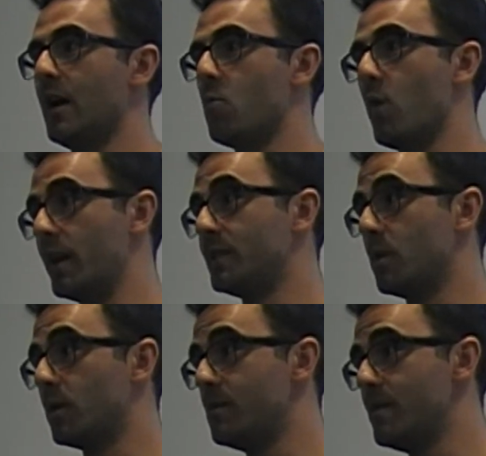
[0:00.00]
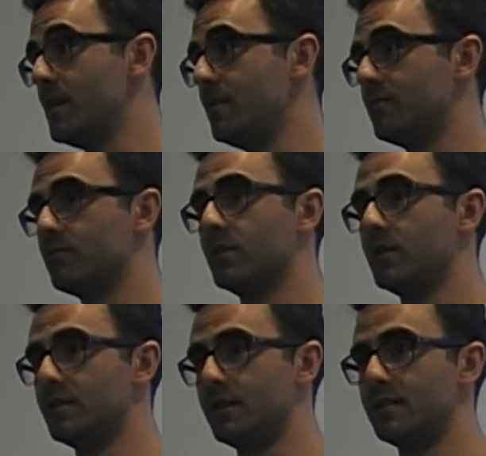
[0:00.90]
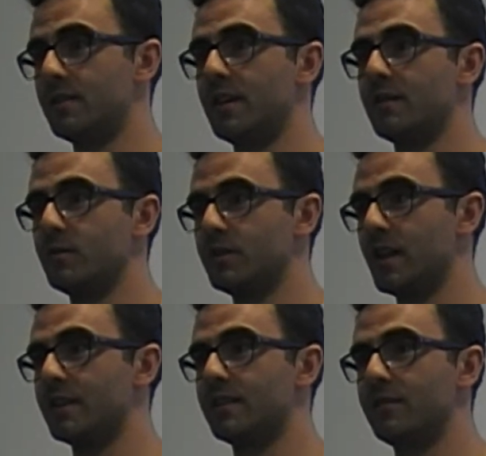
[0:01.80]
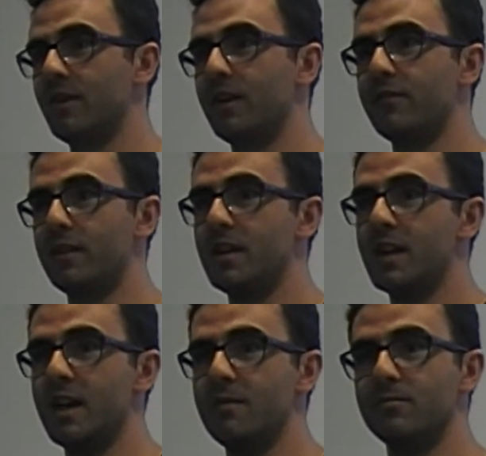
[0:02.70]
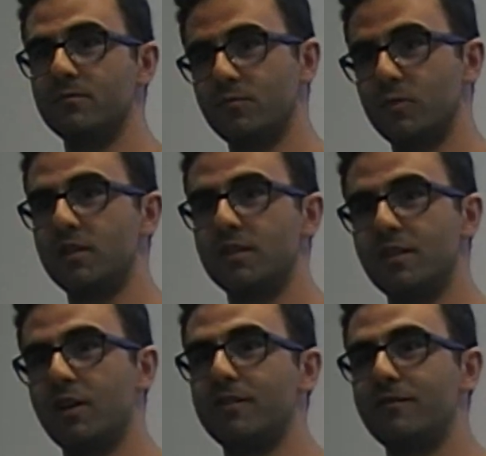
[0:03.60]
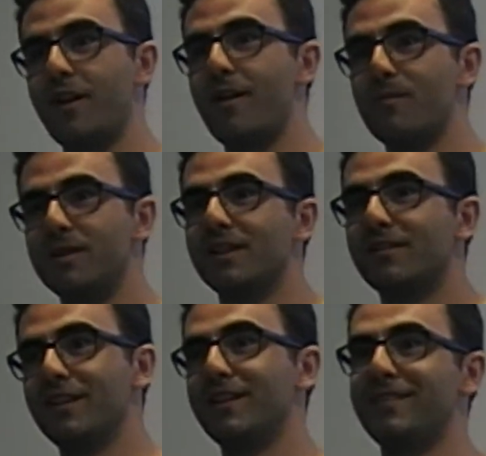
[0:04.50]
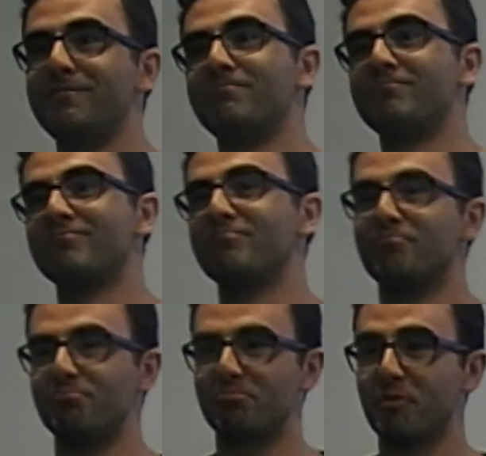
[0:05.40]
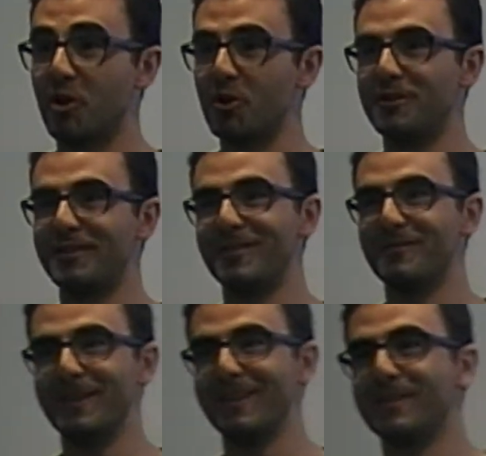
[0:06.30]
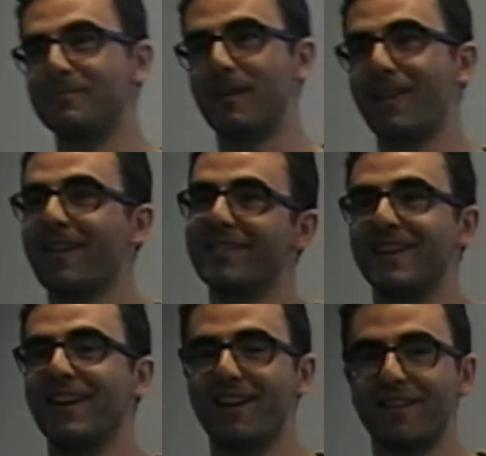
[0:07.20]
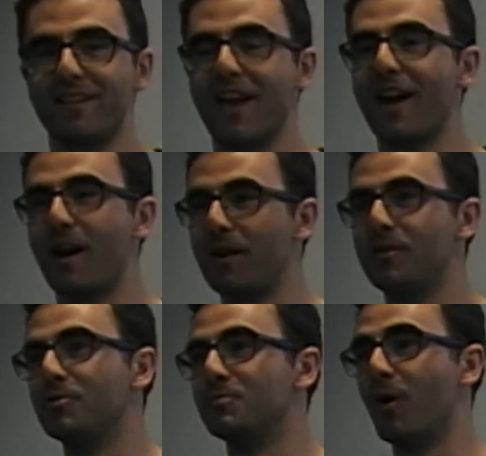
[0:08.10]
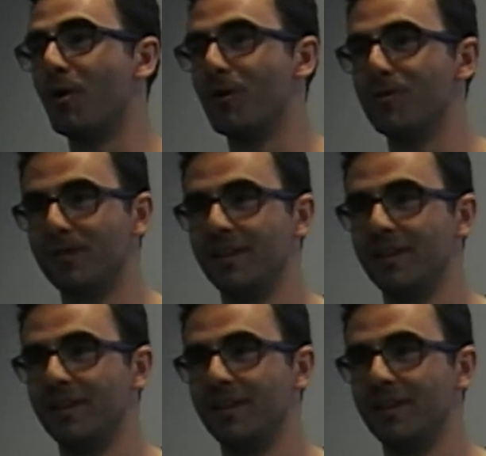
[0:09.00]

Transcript: what is MongoDB, what is this thing which has a very funny name, which is not very particularly good to be saying, yeah, I use Mongo